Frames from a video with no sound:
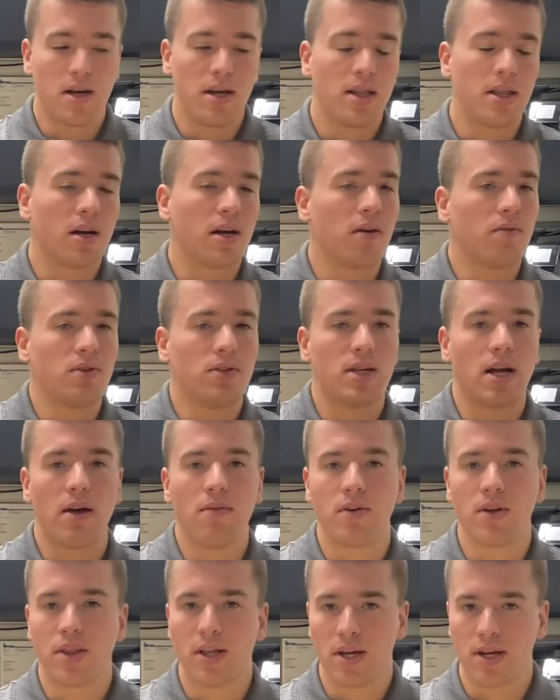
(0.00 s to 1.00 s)
That covers
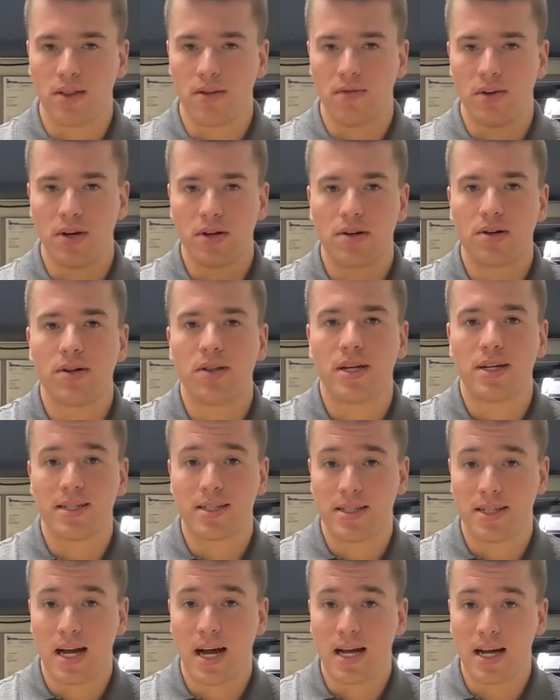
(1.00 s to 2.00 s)
everything in the vehicle that
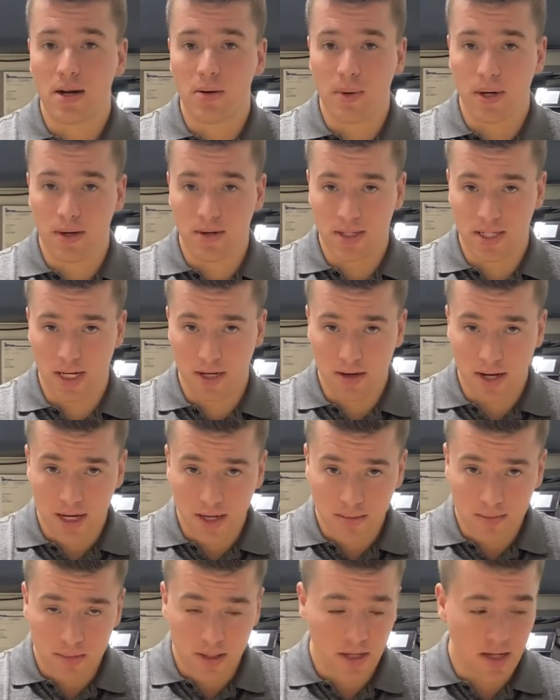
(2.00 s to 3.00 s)
is not a wear and tear
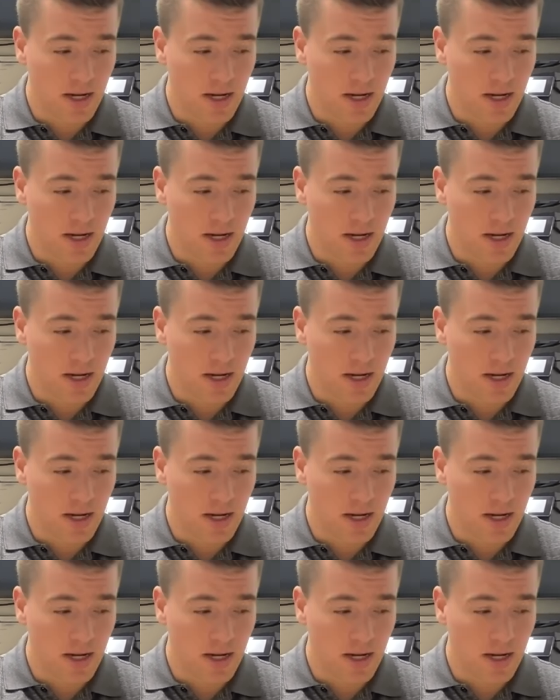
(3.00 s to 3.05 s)
item.